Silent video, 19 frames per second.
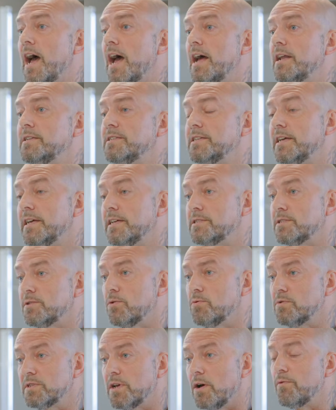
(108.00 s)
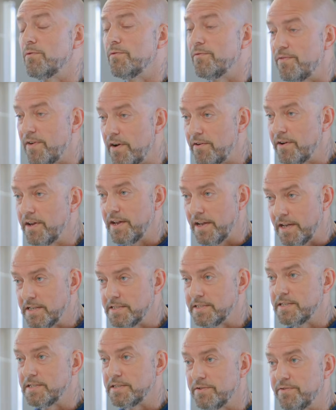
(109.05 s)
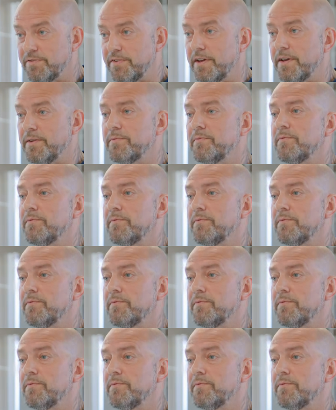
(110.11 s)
and it's also very easy to fit.